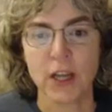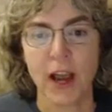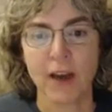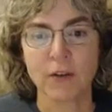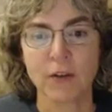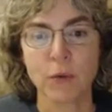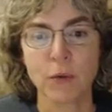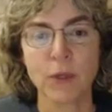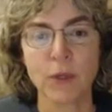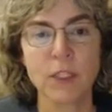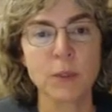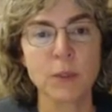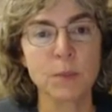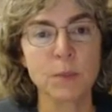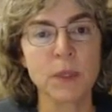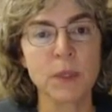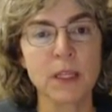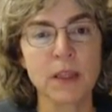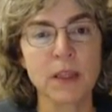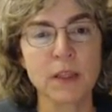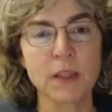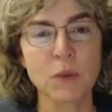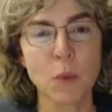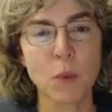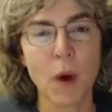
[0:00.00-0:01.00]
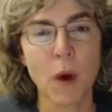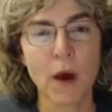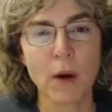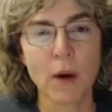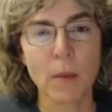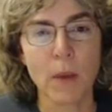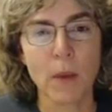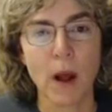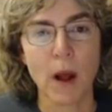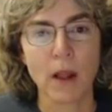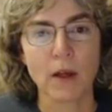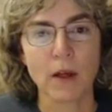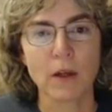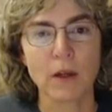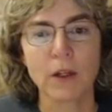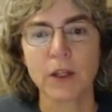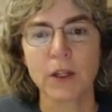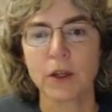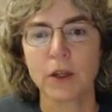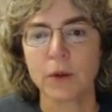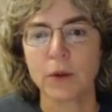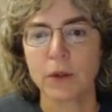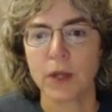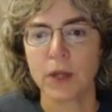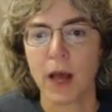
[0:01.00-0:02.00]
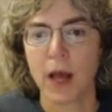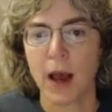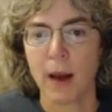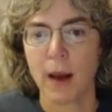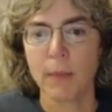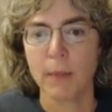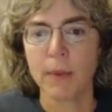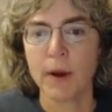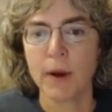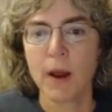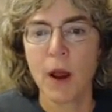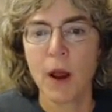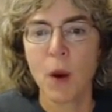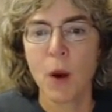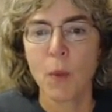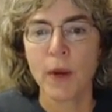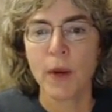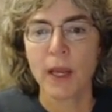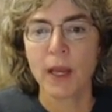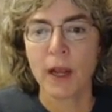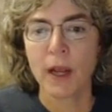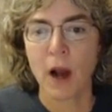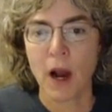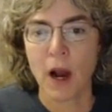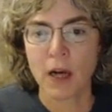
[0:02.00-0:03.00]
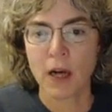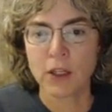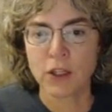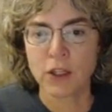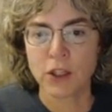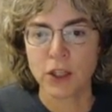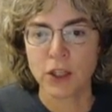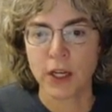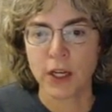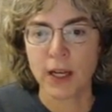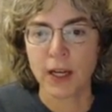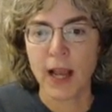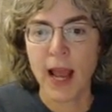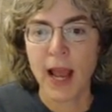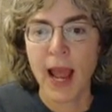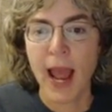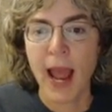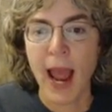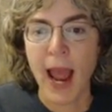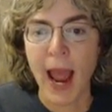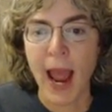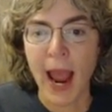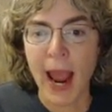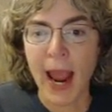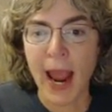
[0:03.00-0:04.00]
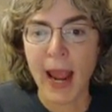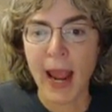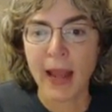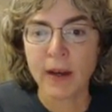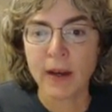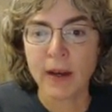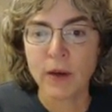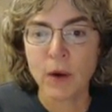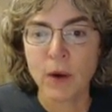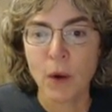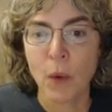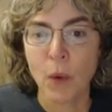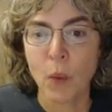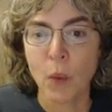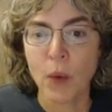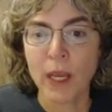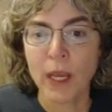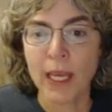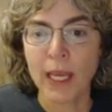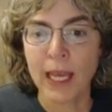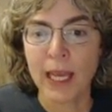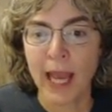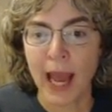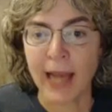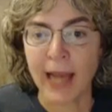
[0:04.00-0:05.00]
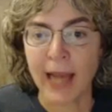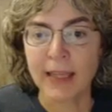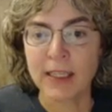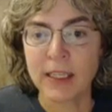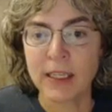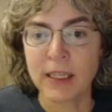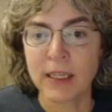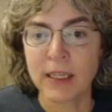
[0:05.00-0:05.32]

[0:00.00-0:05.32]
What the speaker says: After we split this water molecule up, we get oxygen, and we get